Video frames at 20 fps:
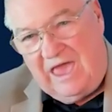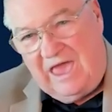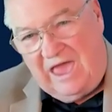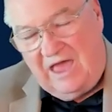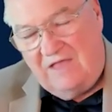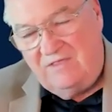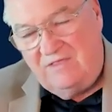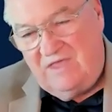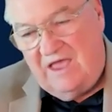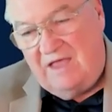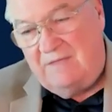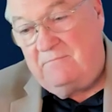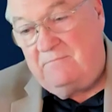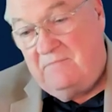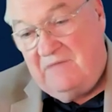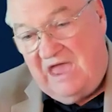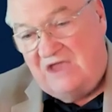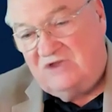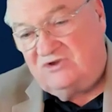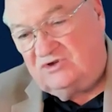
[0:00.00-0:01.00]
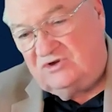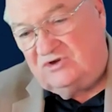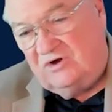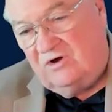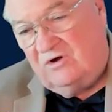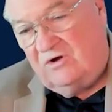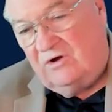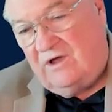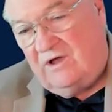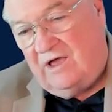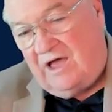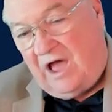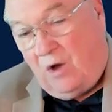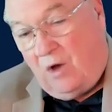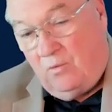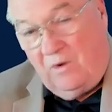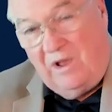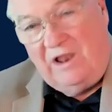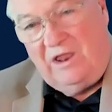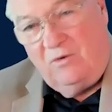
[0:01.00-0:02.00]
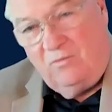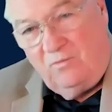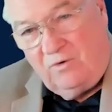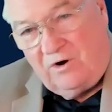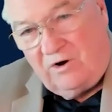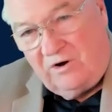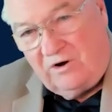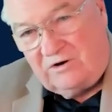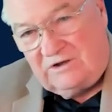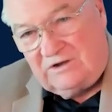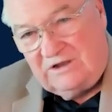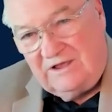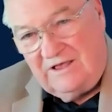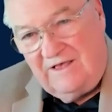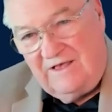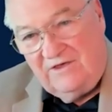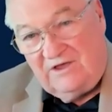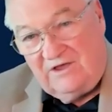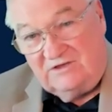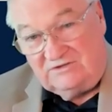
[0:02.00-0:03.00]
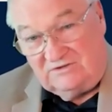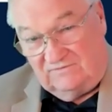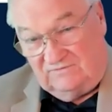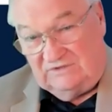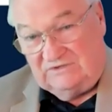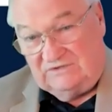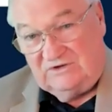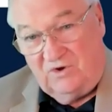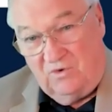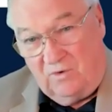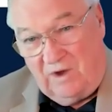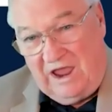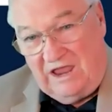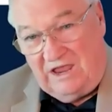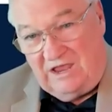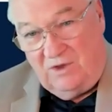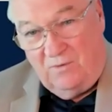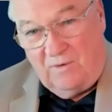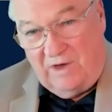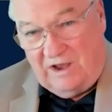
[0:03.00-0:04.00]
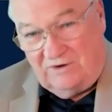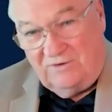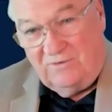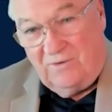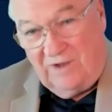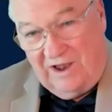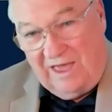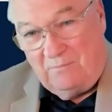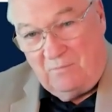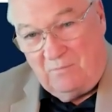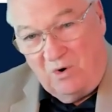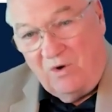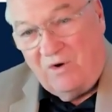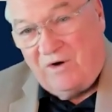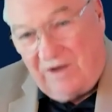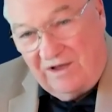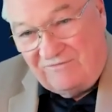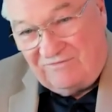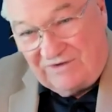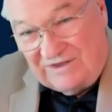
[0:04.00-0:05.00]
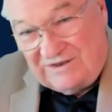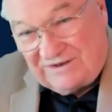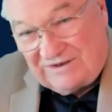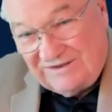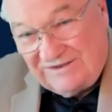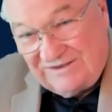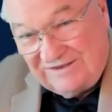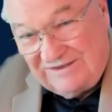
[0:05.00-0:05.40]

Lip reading: and then measure how well it worked. Because if it's great, you want to do a lot more of it.